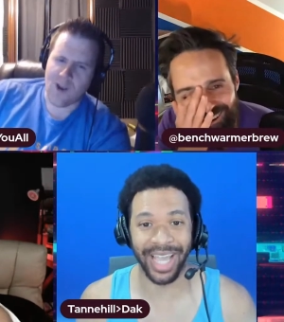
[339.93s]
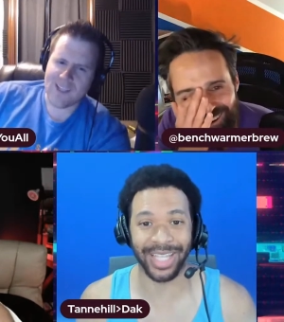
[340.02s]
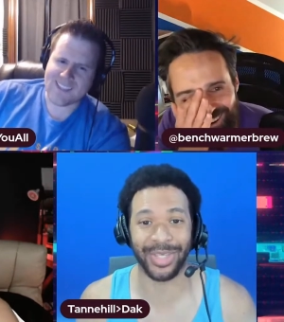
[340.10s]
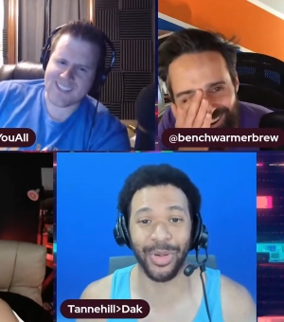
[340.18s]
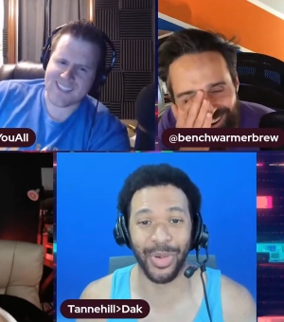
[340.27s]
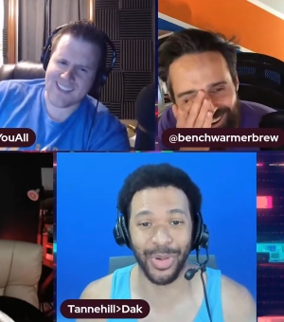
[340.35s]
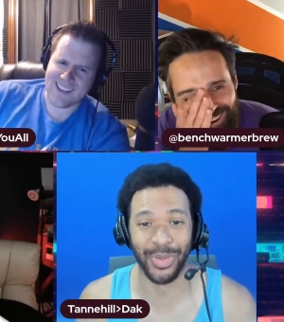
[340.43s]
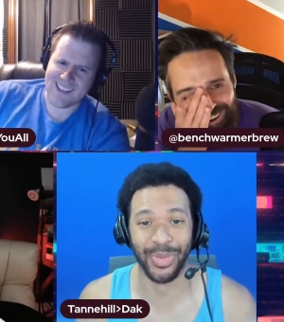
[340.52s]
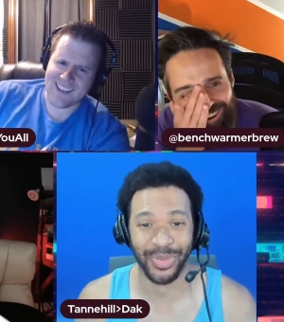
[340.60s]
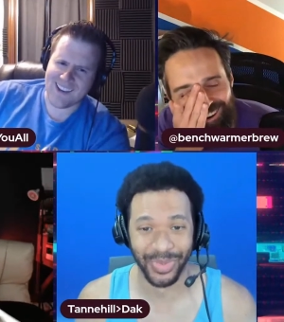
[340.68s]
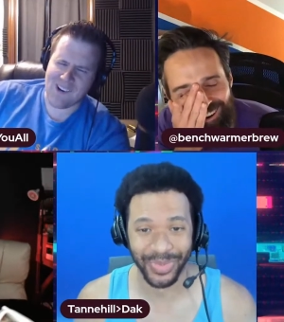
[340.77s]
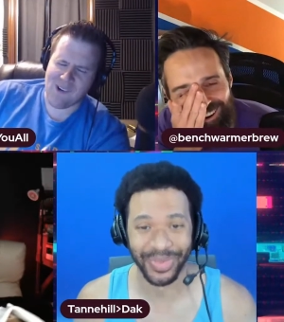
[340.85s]
Speaker 1: That's what?
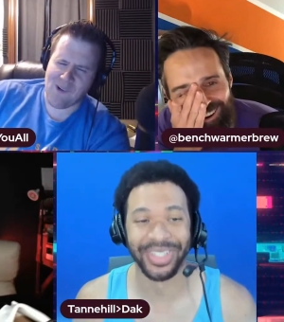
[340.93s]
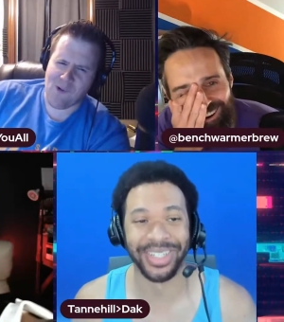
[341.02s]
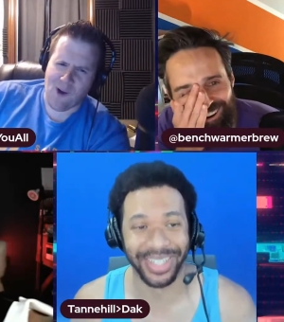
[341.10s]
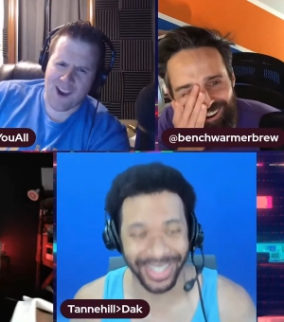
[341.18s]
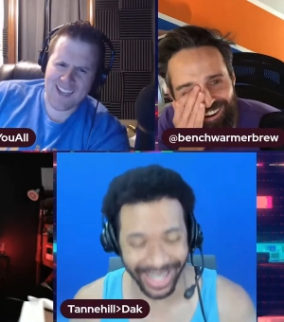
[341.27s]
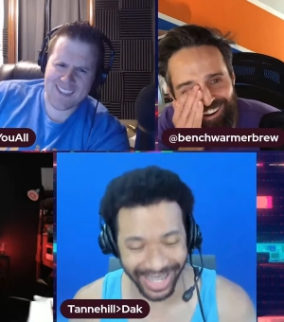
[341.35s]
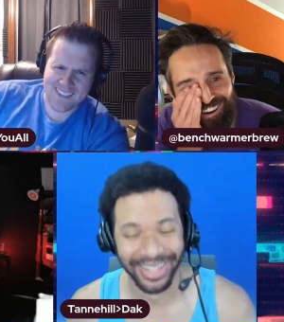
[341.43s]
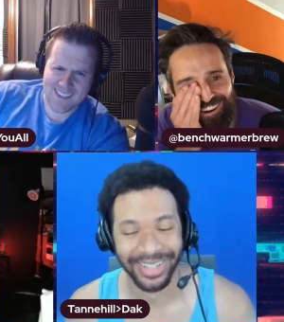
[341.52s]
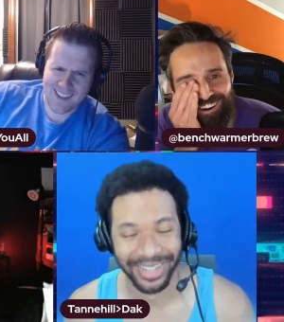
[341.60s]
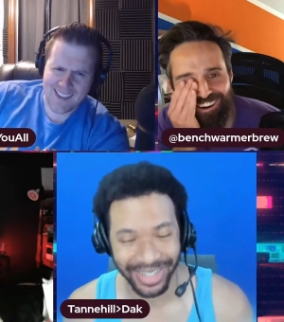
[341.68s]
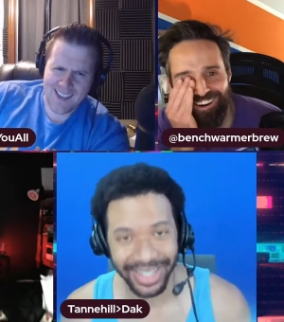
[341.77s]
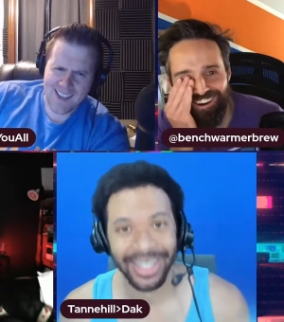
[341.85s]
Yeah.
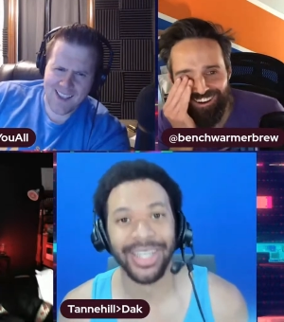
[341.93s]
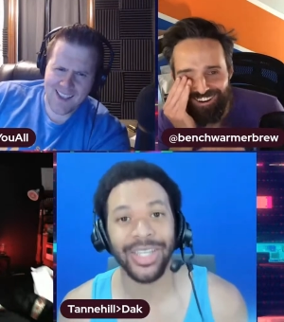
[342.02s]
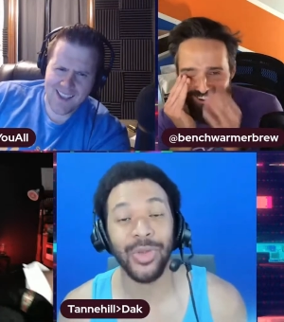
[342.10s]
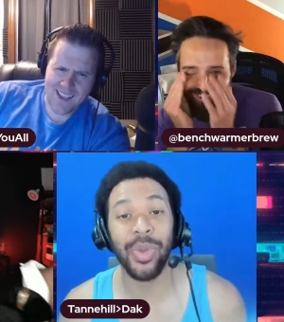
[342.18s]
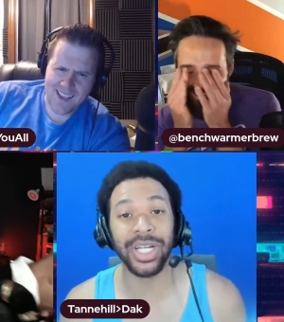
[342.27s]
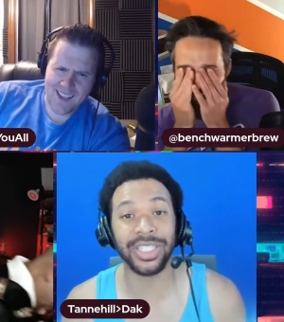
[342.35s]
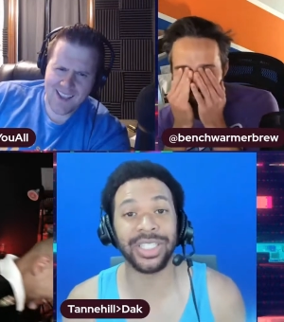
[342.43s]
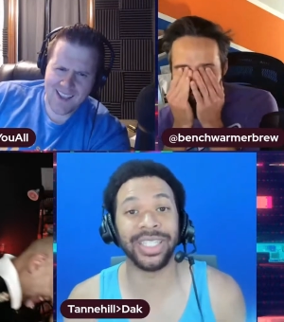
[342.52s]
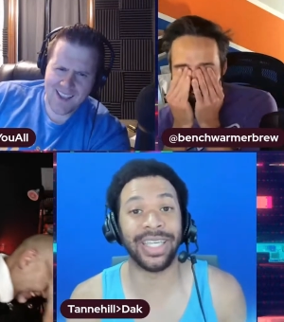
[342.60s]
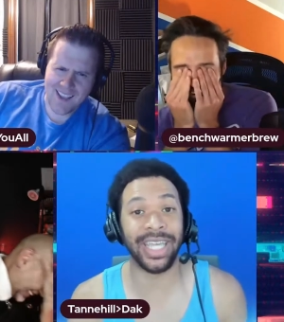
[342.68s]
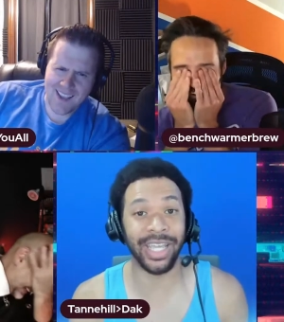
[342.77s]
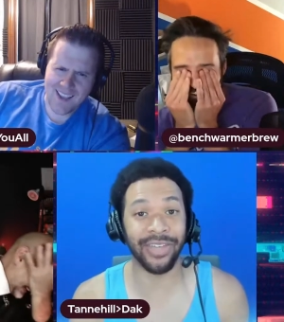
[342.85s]
You
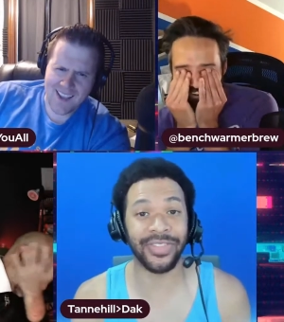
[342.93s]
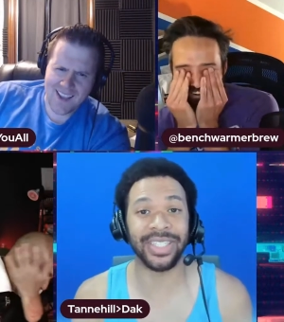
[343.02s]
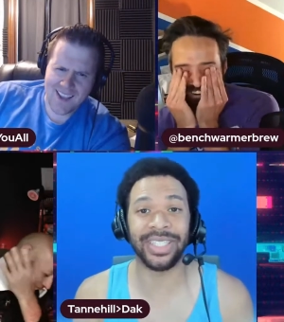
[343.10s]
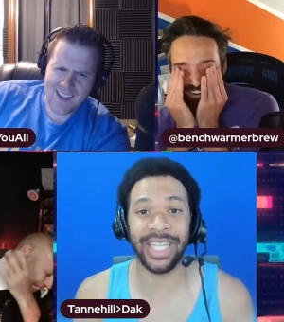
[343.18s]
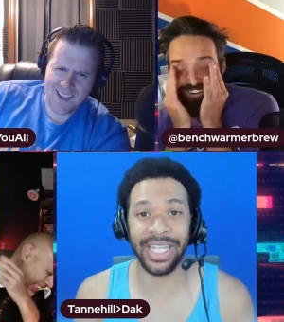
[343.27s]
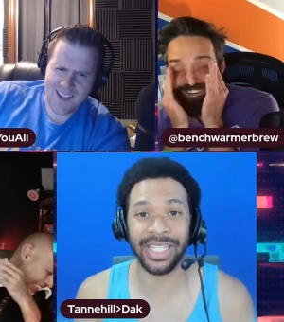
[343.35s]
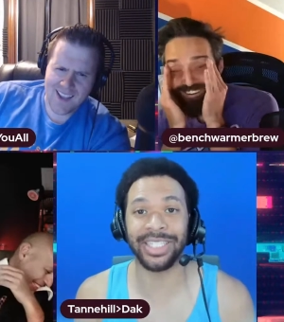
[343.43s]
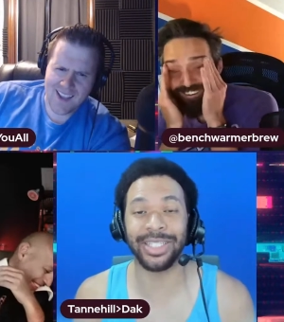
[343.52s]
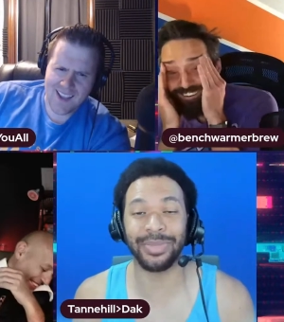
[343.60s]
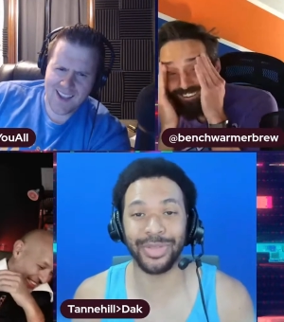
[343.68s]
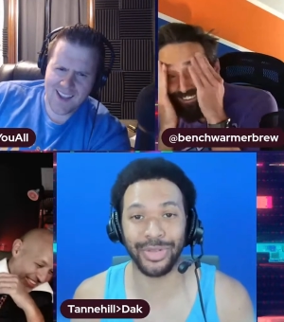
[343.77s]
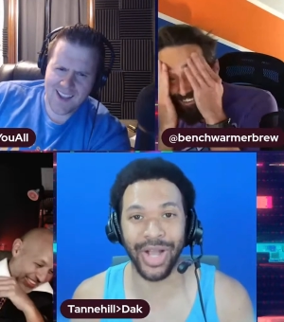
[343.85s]
must gift 10
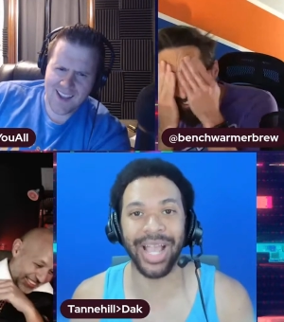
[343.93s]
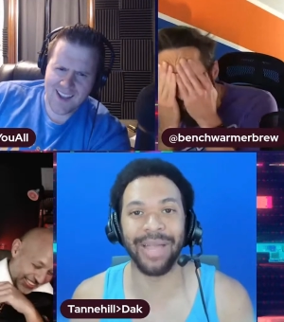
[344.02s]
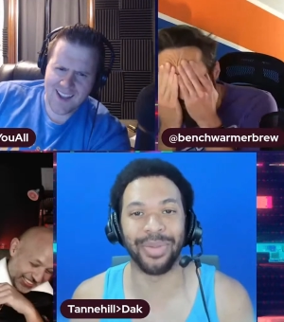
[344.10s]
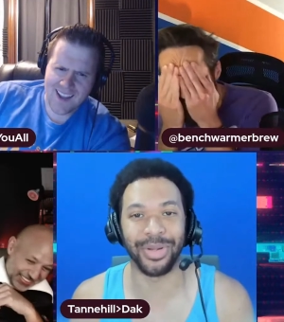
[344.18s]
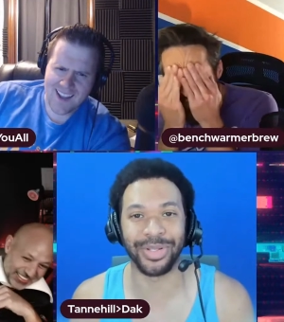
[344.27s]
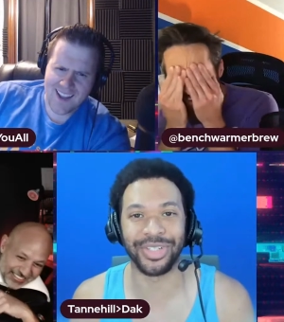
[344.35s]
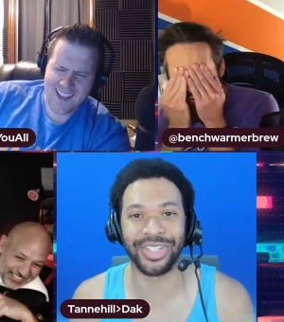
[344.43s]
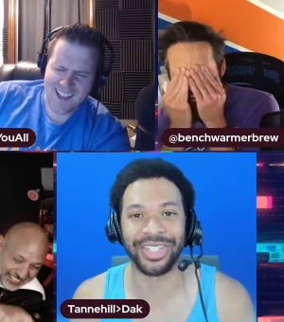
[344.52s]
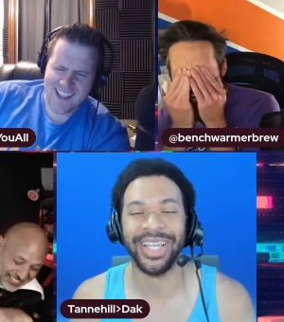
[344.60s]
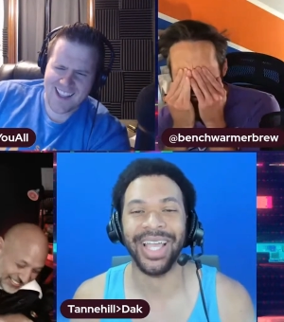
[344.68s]
subscribers